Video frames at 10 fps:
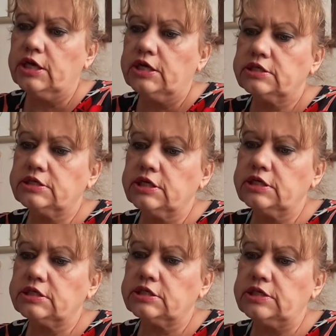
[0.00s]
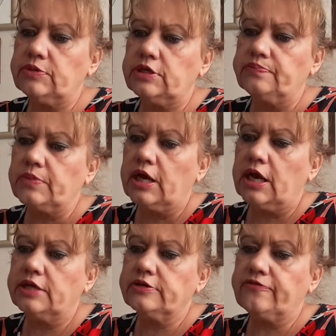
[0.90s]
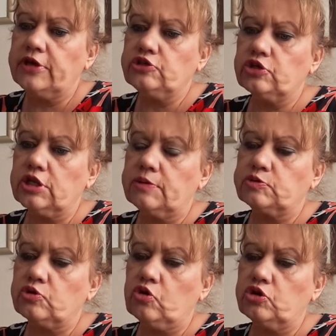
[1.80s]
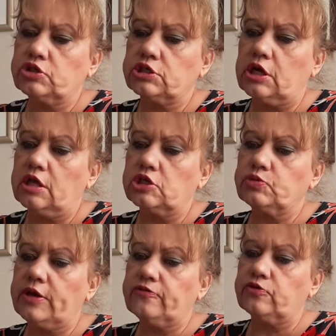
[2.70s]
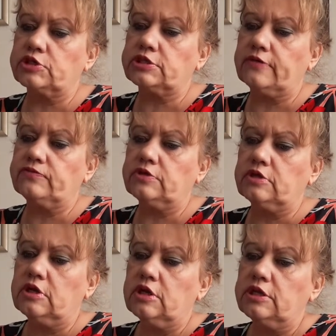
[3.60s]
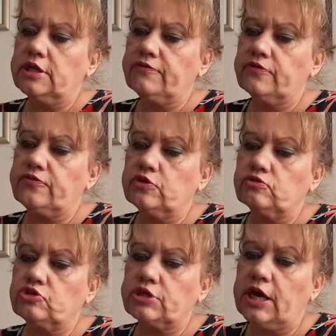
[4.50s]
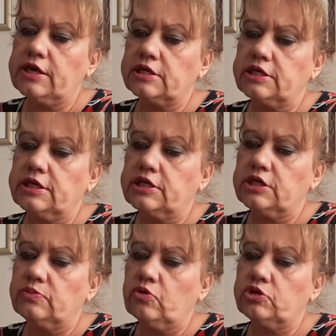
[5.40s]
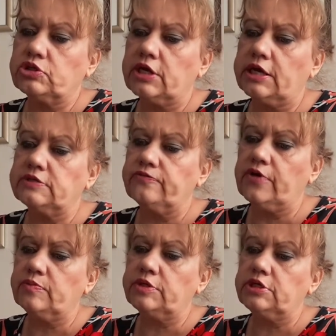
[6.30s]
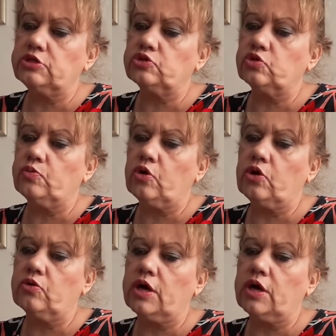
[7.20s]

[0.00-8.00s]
stays creamy, and defines your lips with gorgeous colour 24/7, never feels dry or cakey, moisturising vitamin E, jojoba oil,